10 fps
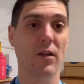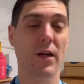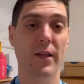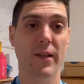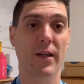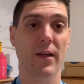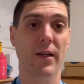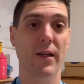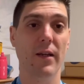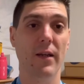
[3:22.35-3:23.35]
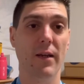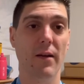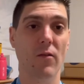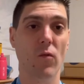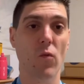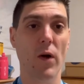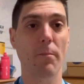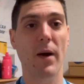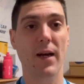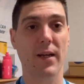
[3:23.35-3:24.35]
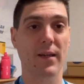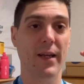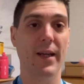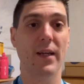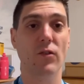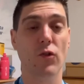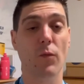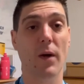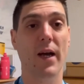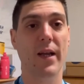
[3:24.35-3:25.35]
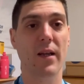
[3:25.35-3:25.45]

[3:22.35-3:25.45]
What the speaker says: I think I went back again to my